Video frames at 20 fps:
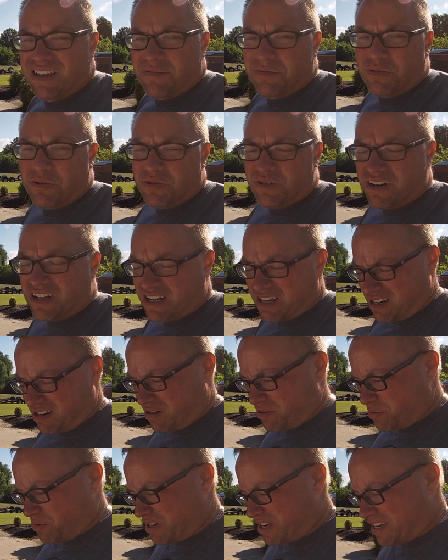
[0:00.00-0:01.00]
moved it out of
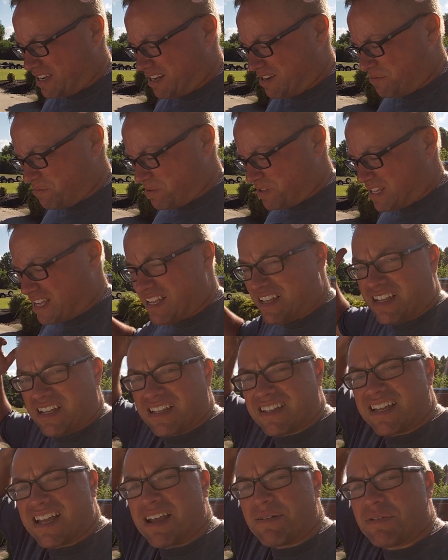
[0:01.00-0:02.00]
the way. I didn't want that to get
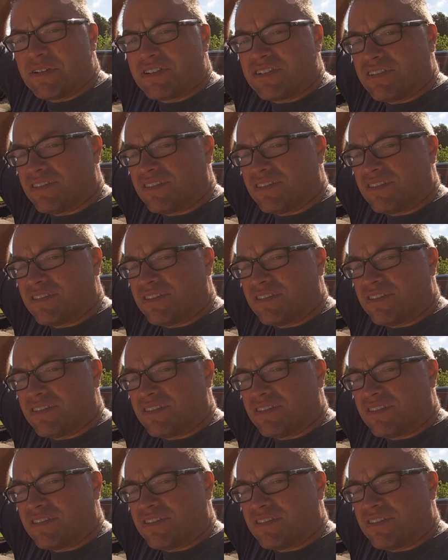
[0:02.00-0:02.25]
damaged